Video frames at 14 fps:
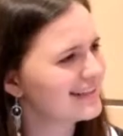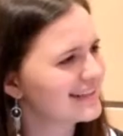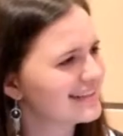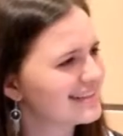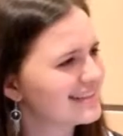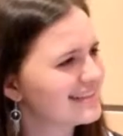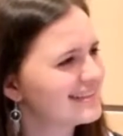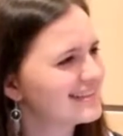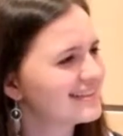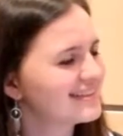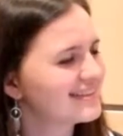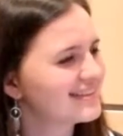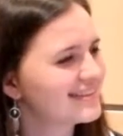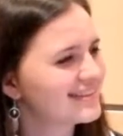
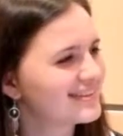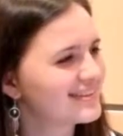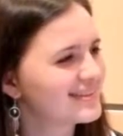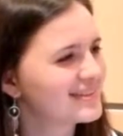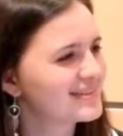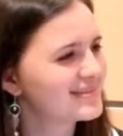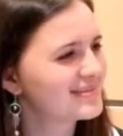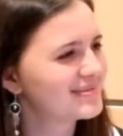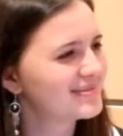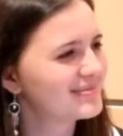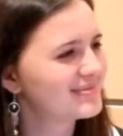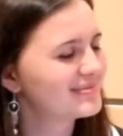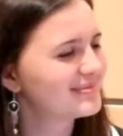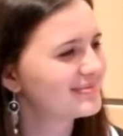
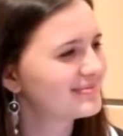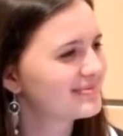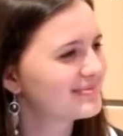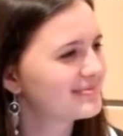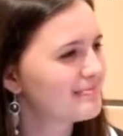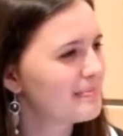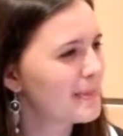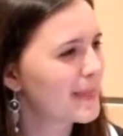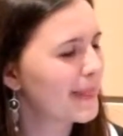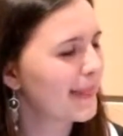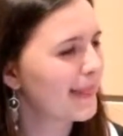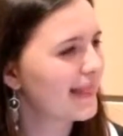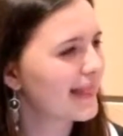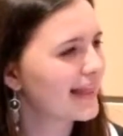
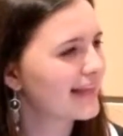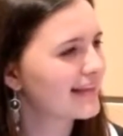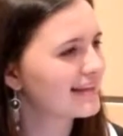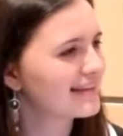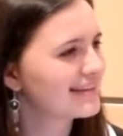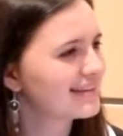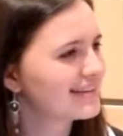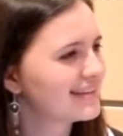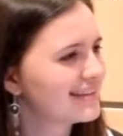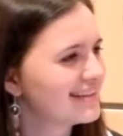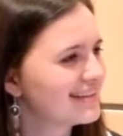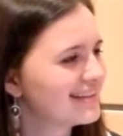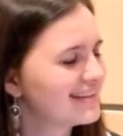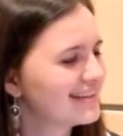
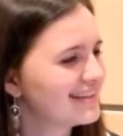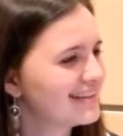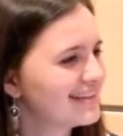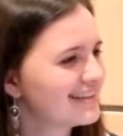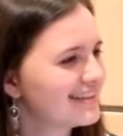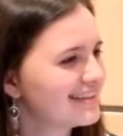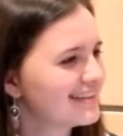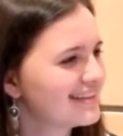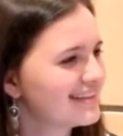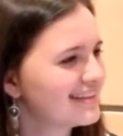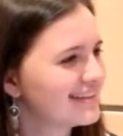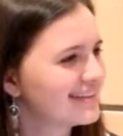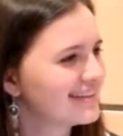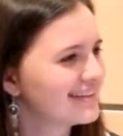
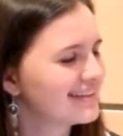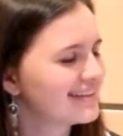The person shown says nothing.